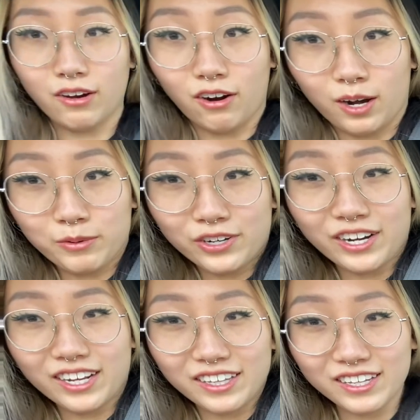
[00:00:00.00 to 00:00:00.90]
arm
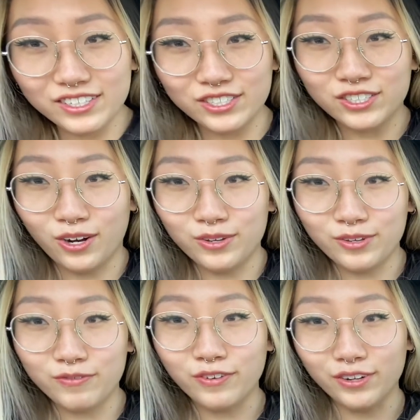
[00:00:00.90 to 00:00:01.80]
correctly to show
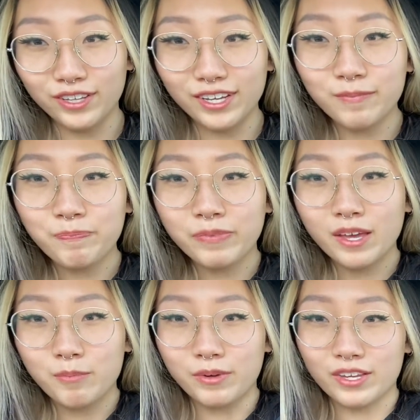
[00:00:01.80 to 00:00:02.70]
you fully,
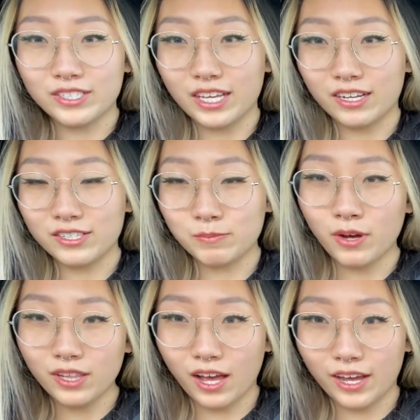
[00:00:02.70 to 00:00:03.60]
but there's like a
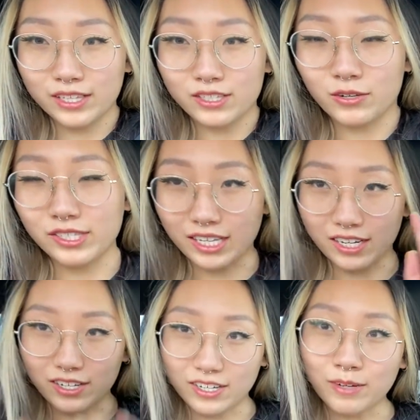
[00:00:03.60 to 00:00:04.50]
small line. So it's like
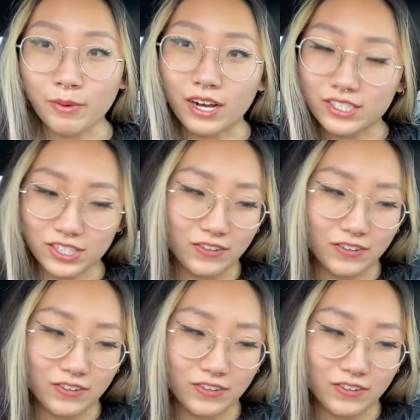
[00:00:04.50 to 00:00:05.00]
her paws are